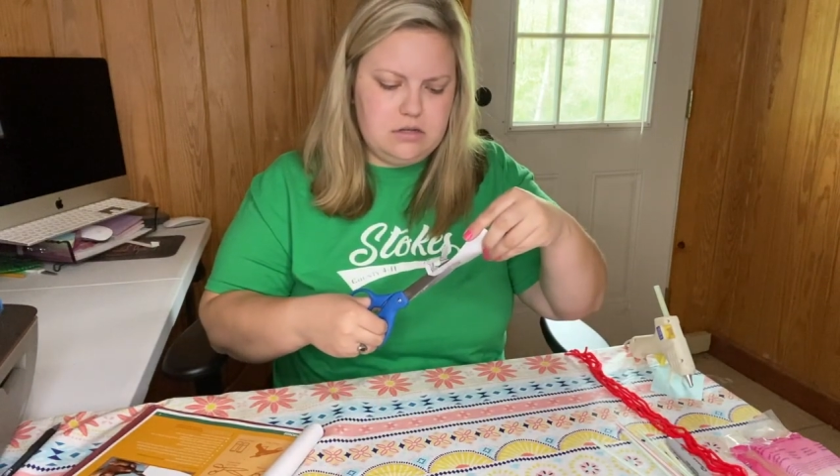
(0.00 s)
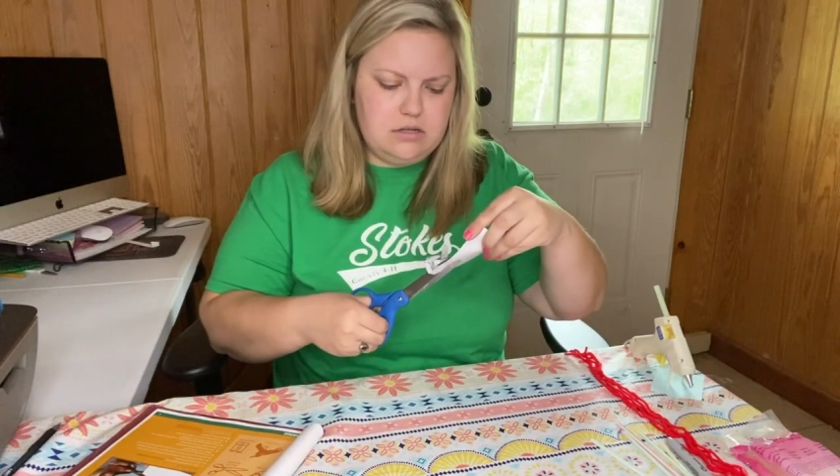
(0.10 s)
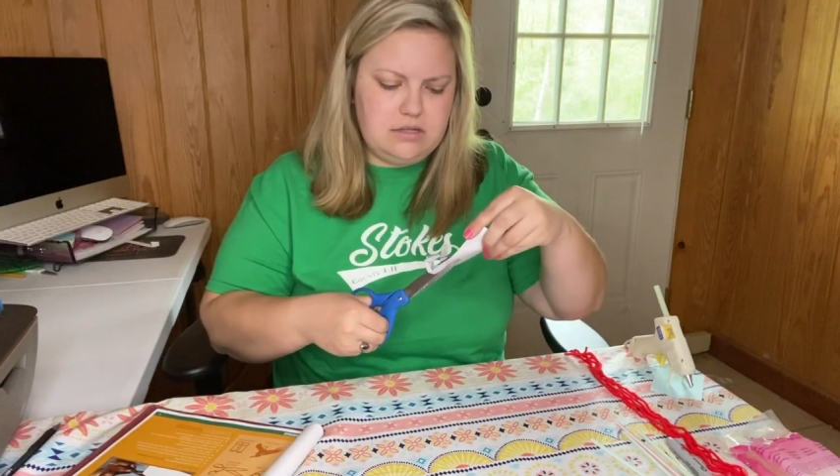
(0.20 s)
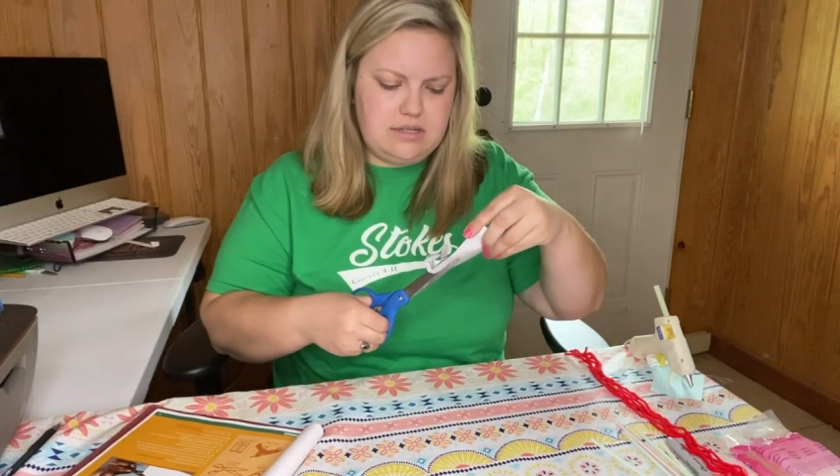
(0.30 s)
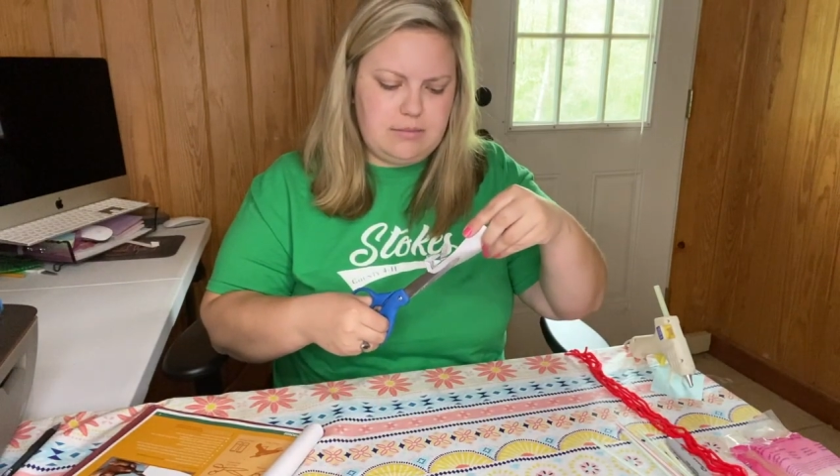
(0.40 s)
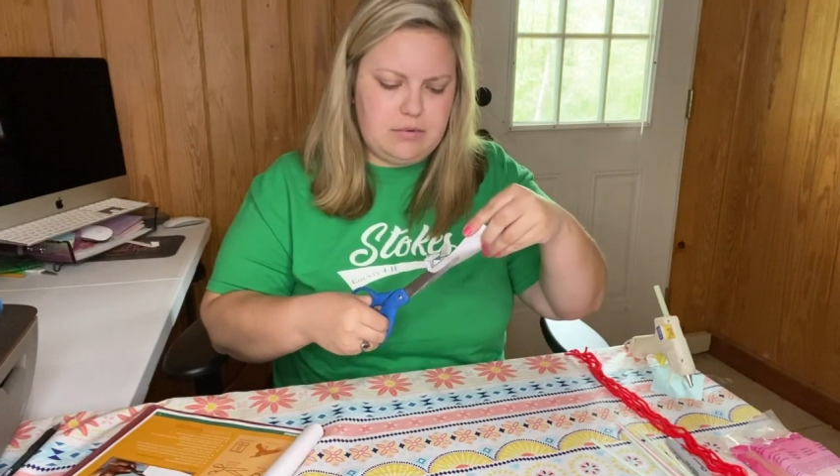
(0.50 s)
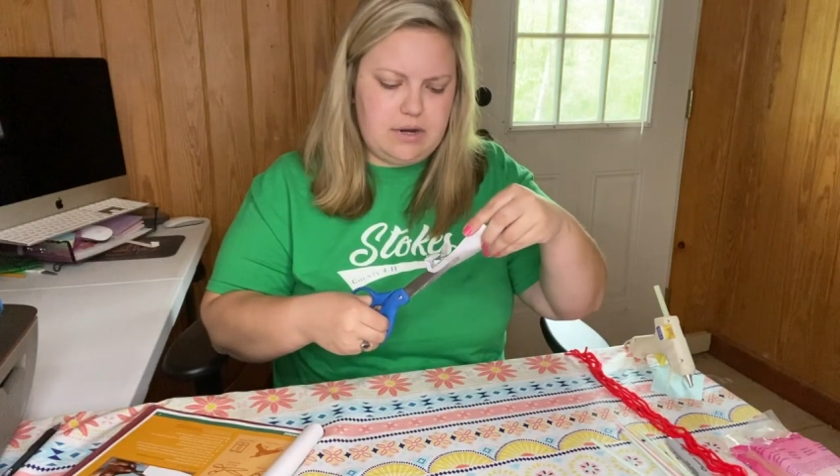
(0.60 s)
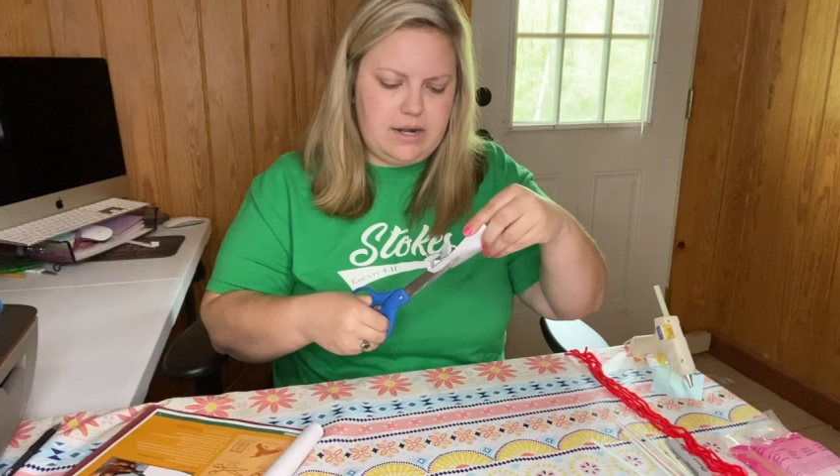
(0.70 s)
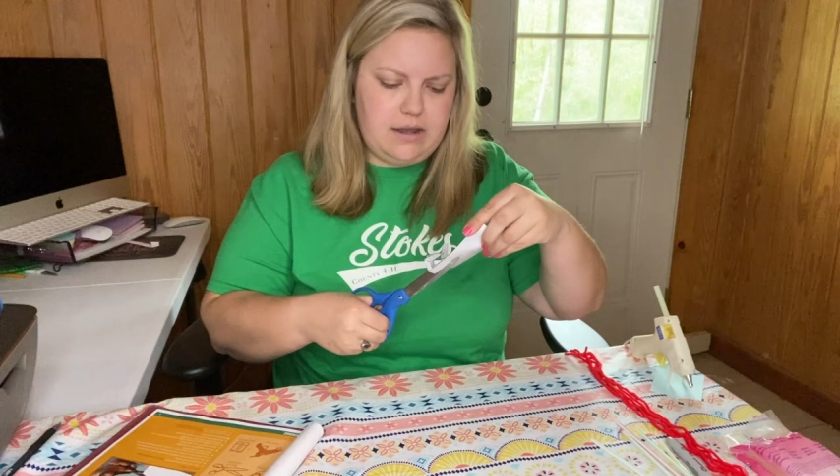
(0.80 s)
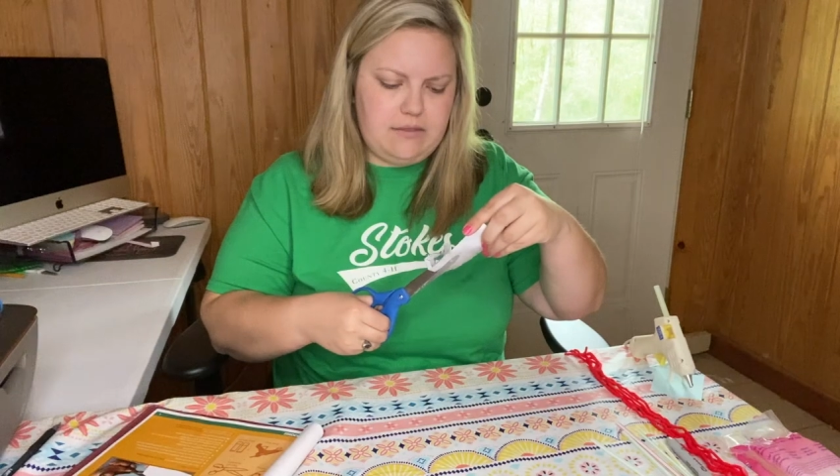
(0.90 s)
to
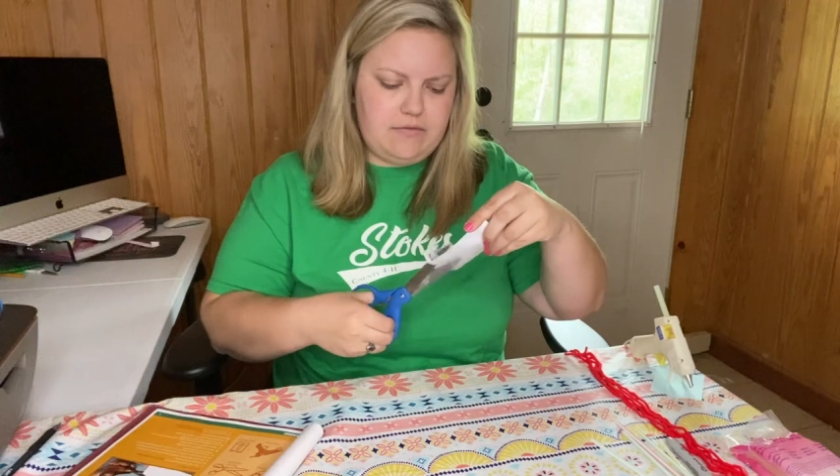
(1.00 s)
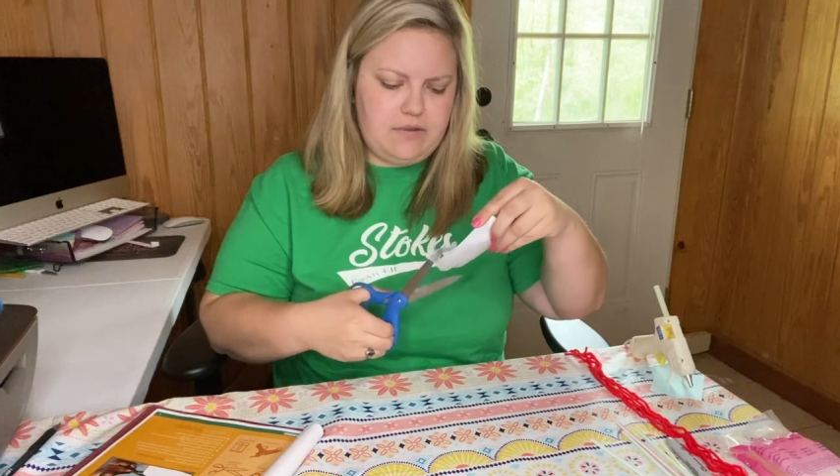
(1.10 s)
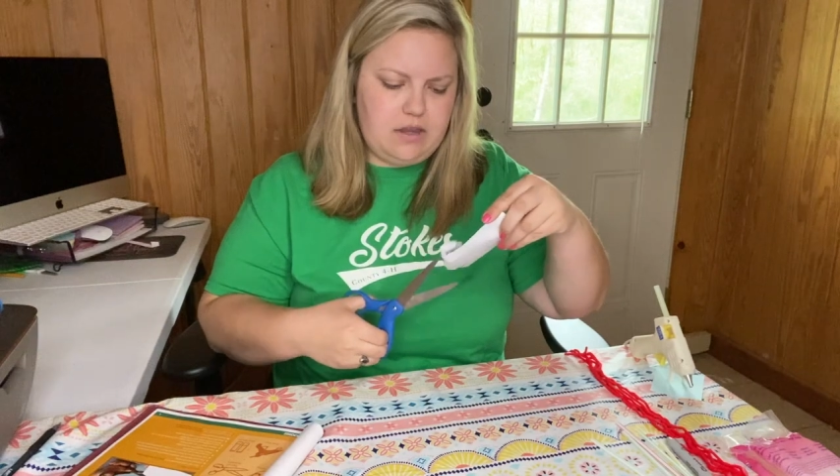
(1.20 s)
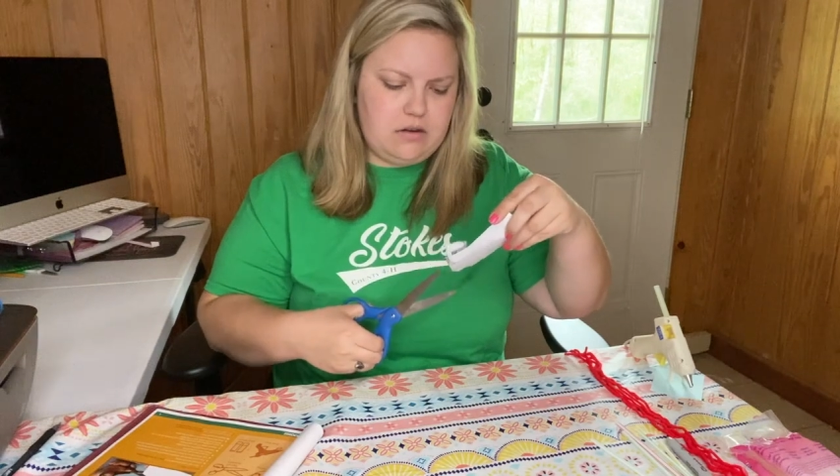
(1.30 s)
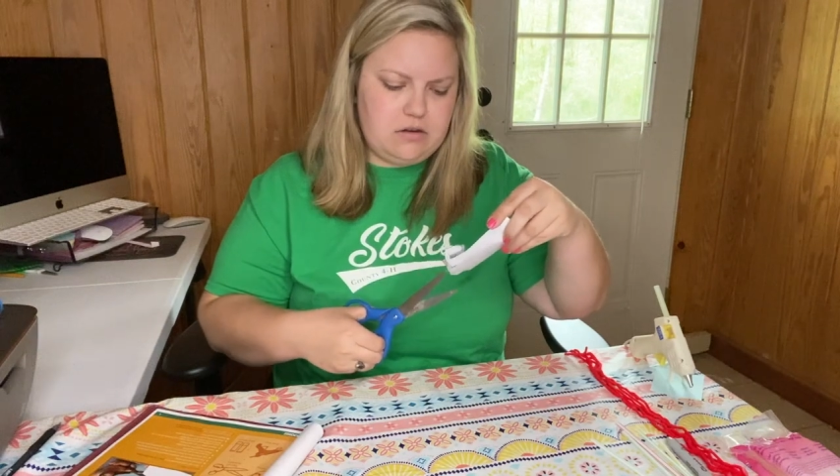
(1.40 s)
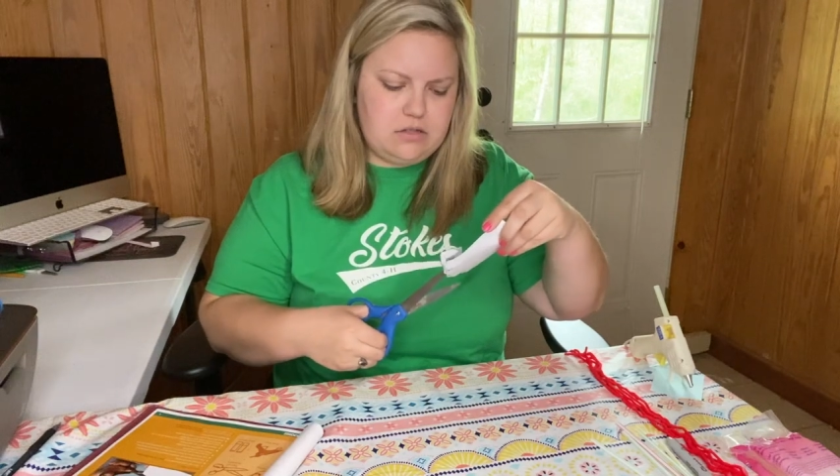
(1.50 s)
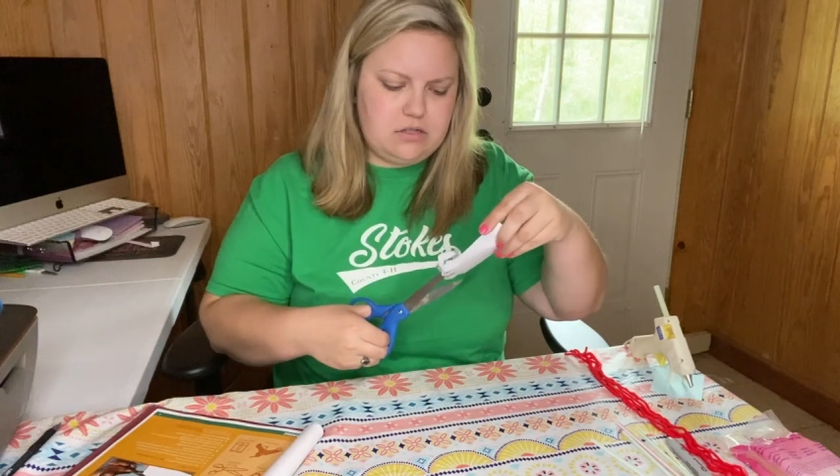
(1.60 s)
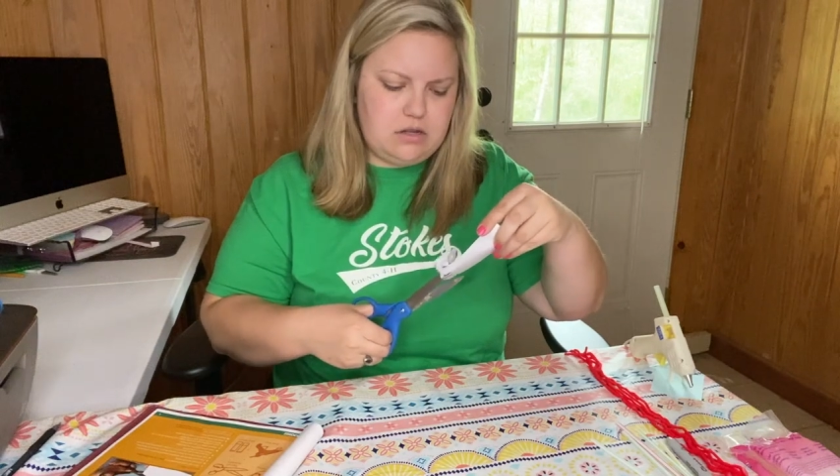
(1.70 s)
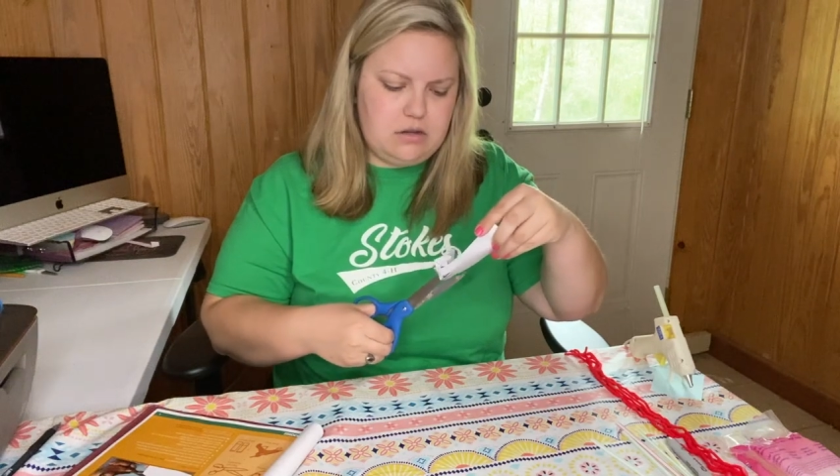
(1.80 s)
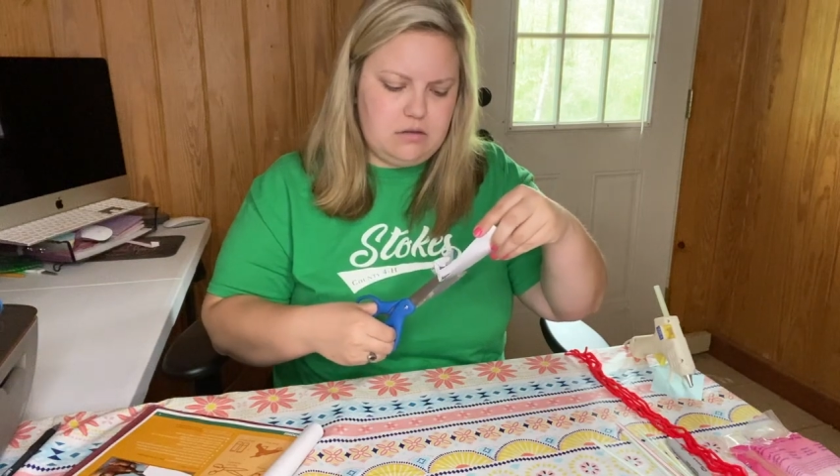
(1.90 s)
separate out the fingers,
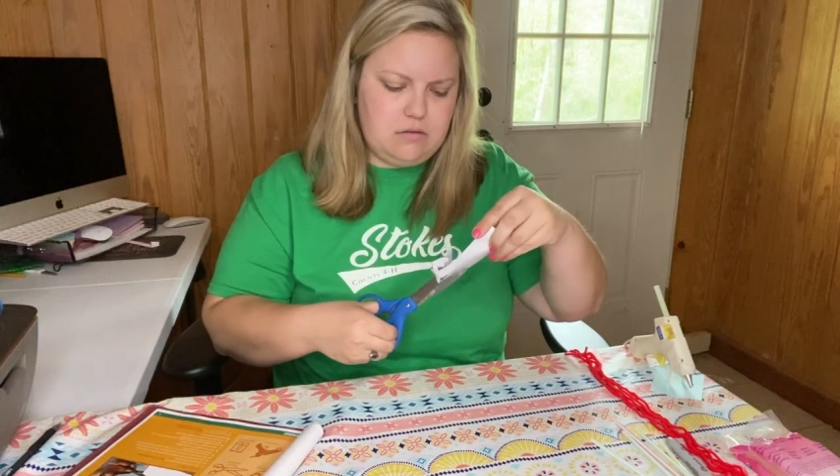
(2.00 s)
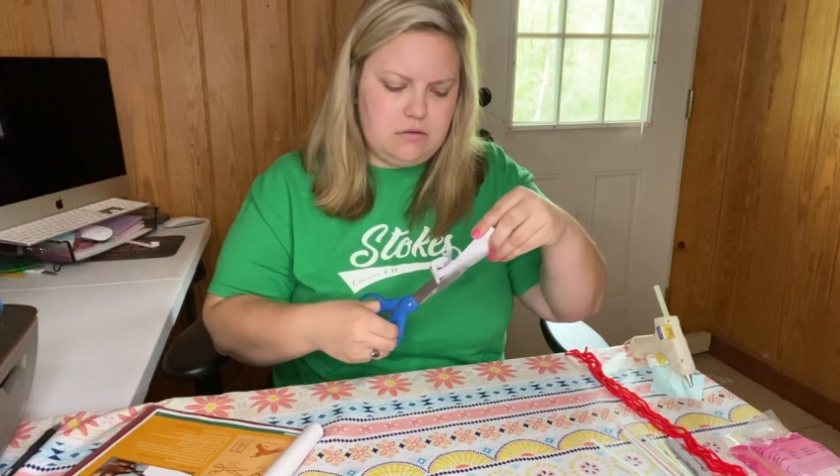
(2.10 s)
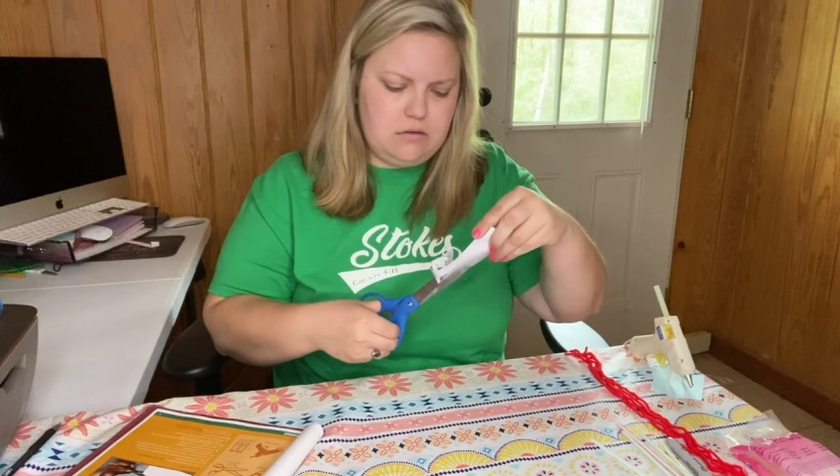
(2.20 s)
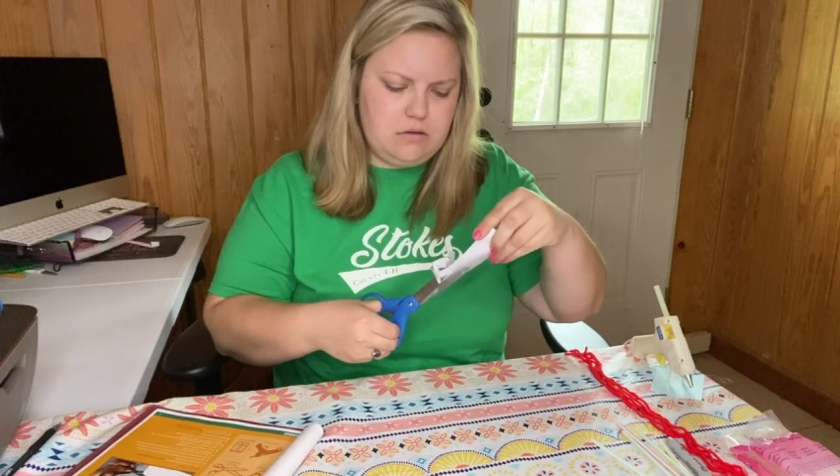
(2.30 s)
so